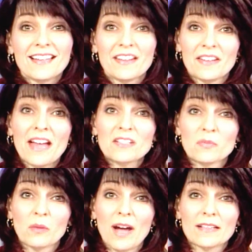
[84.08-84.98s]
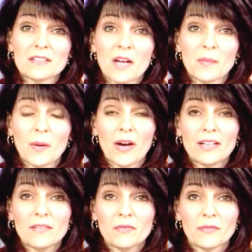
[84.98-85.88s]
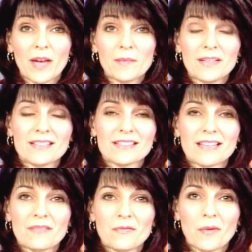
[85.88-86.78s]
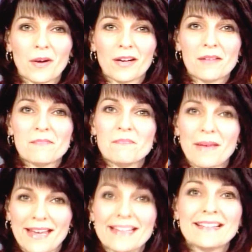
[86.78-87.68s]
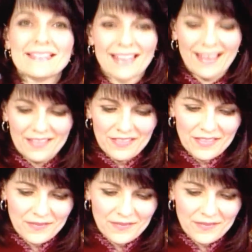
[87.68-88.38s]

Now, the next RocknTot party for families is set for May 10th.